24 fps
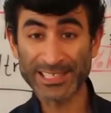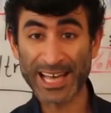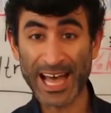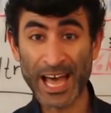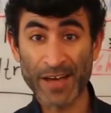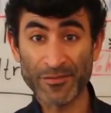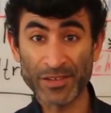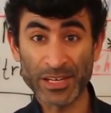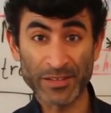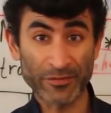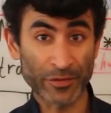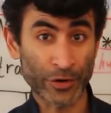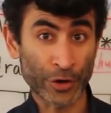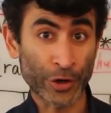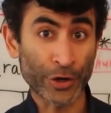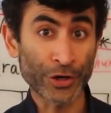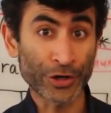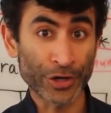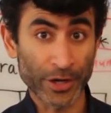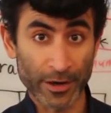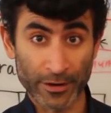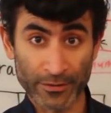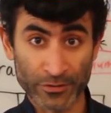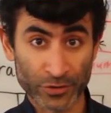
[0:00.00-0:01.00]
these I haven't even
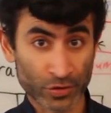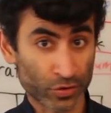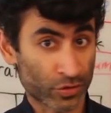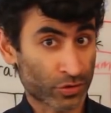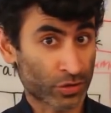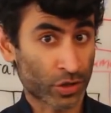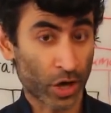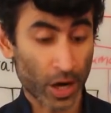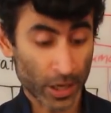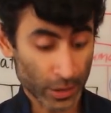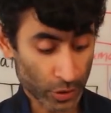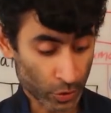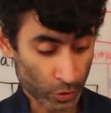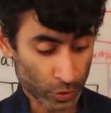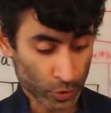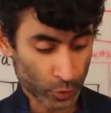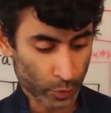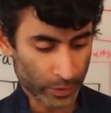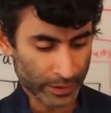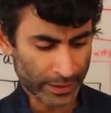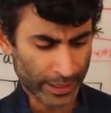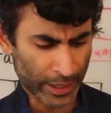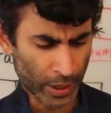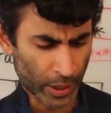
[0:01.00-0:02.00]
heard of, so God
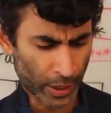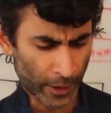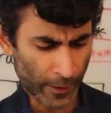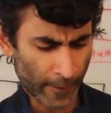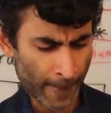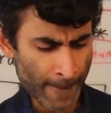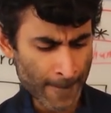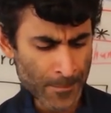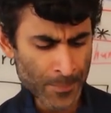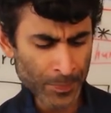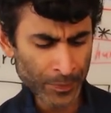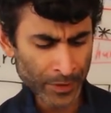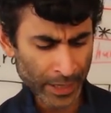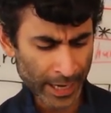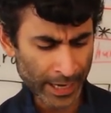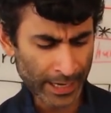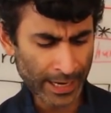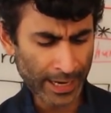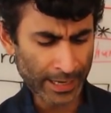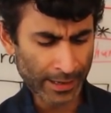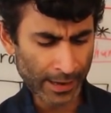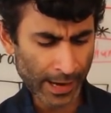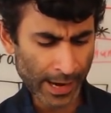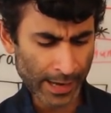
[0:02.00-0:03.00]
knows what they are.
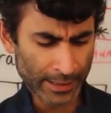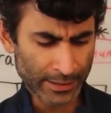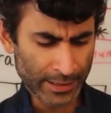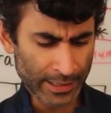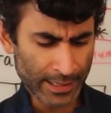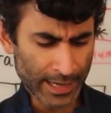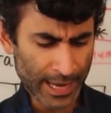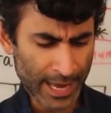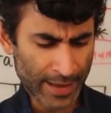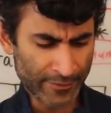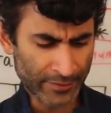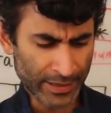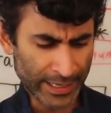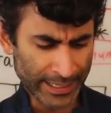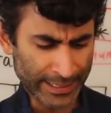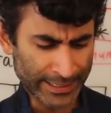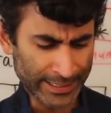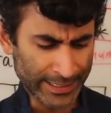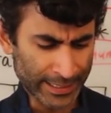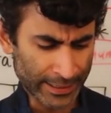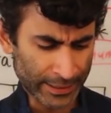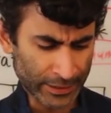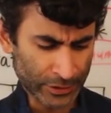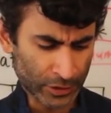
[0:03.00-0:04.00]
And I, I think I have an
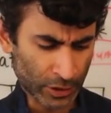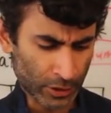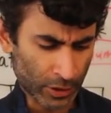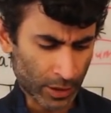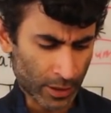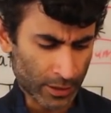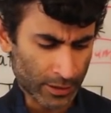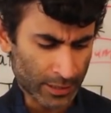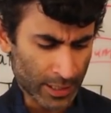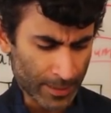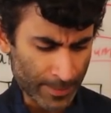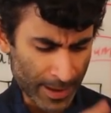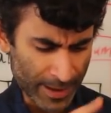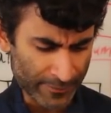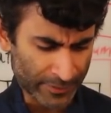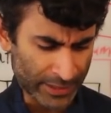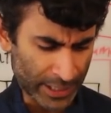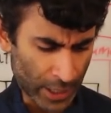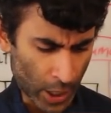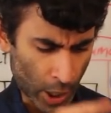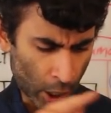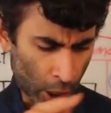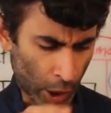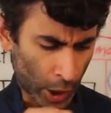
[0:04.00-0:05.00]
idea because a lot of them have
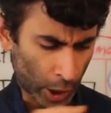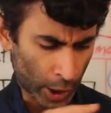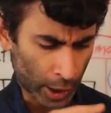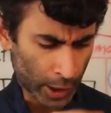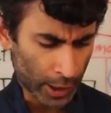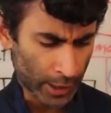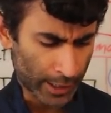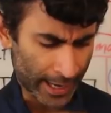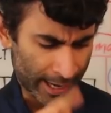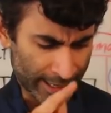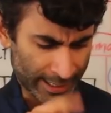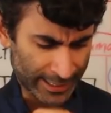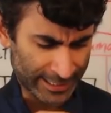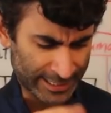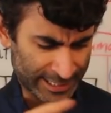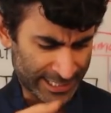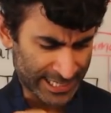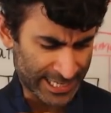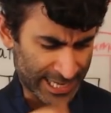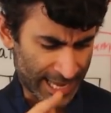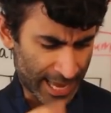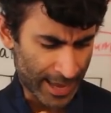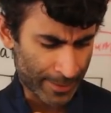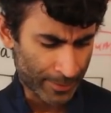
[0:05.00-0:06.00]
the R and a
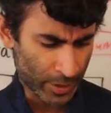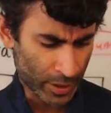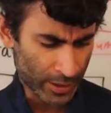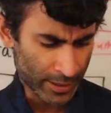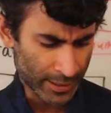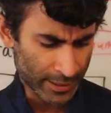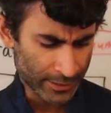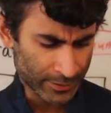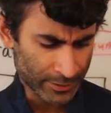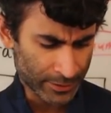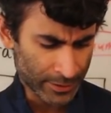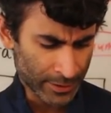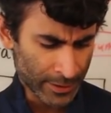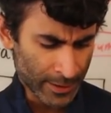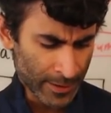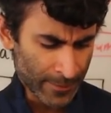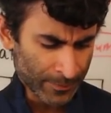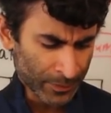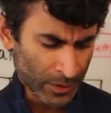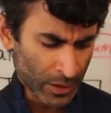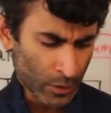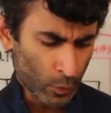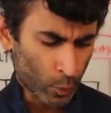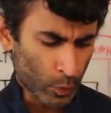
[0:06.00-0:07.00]
TM on it,
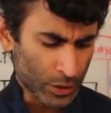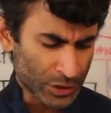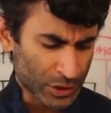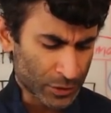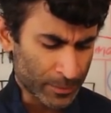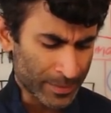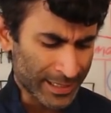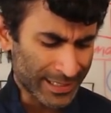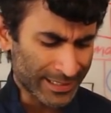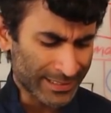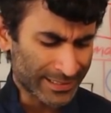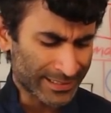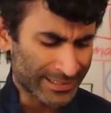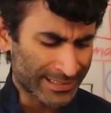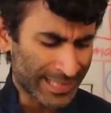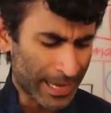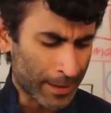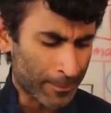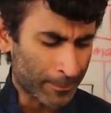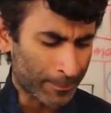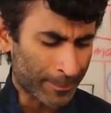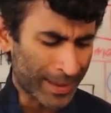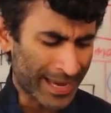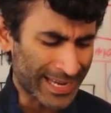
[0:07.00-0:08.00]
which means
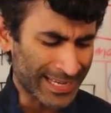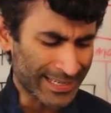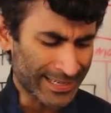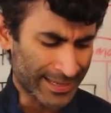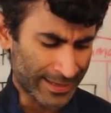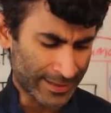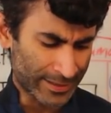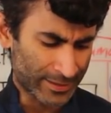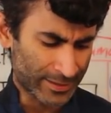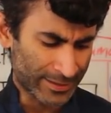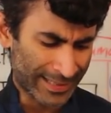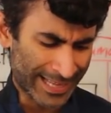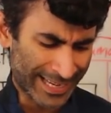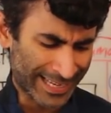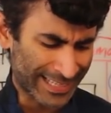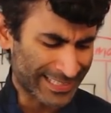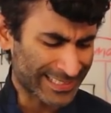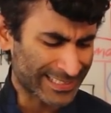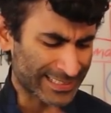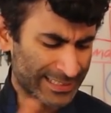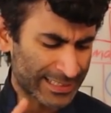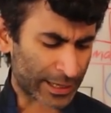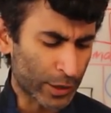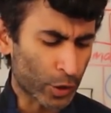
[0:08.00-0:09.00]
they made it, like
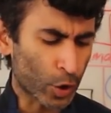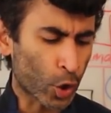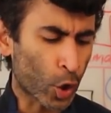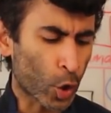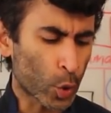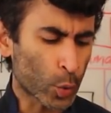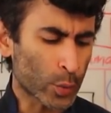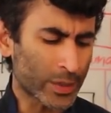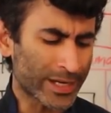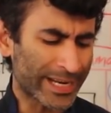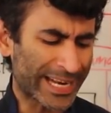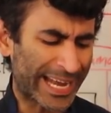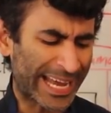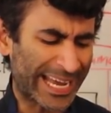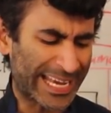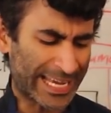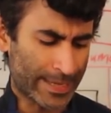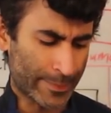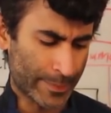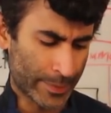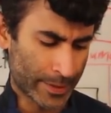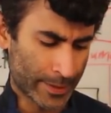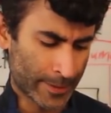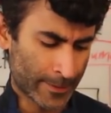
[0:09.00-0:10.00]
it's their own
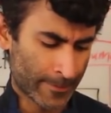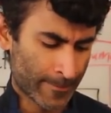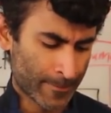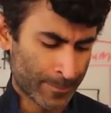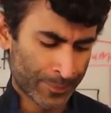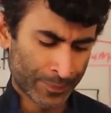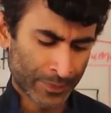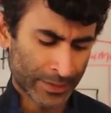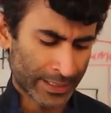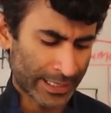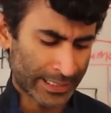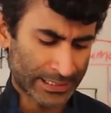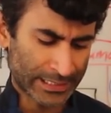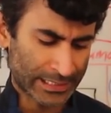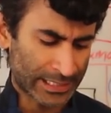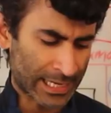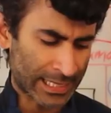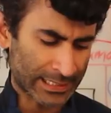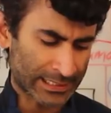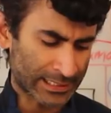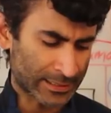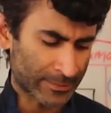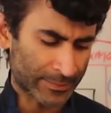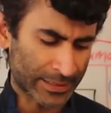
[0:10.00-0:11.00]
name. It's
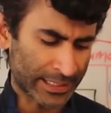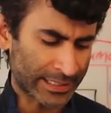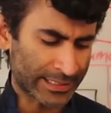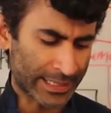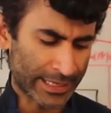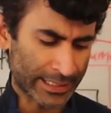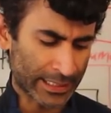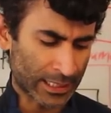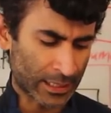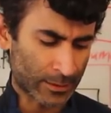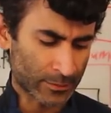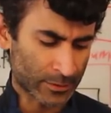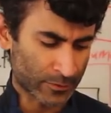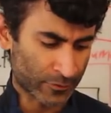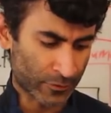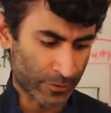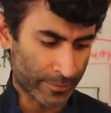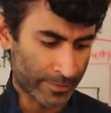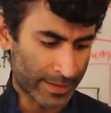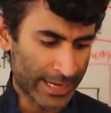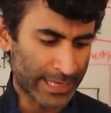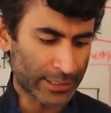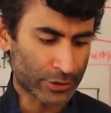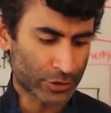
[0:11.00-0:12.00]
not something that comes
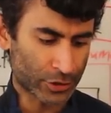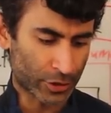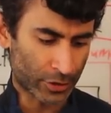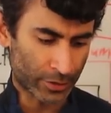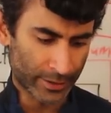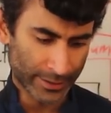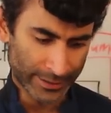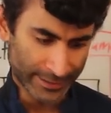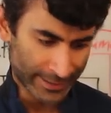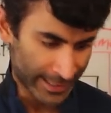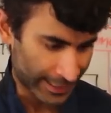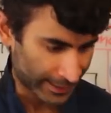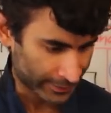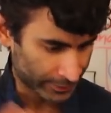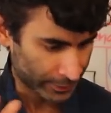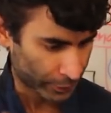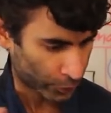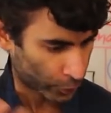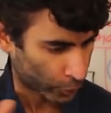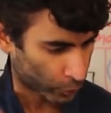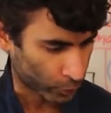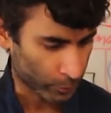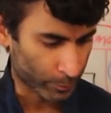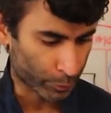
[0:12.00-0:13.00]
from nature, it's like
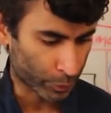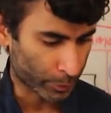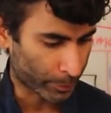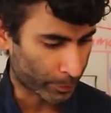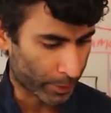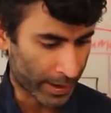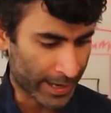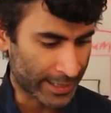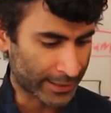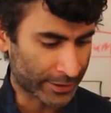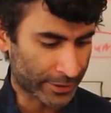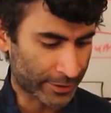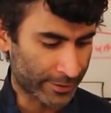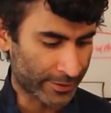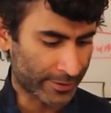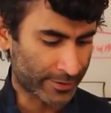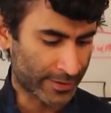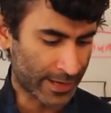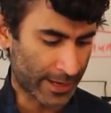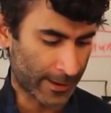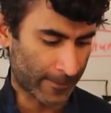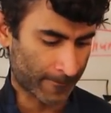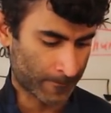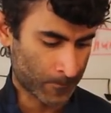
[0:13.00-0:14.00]
their own proprietary
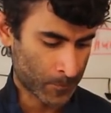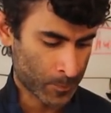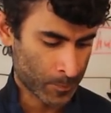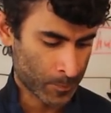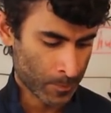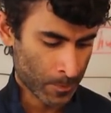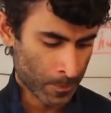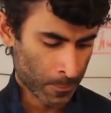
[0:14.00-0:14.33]
thing.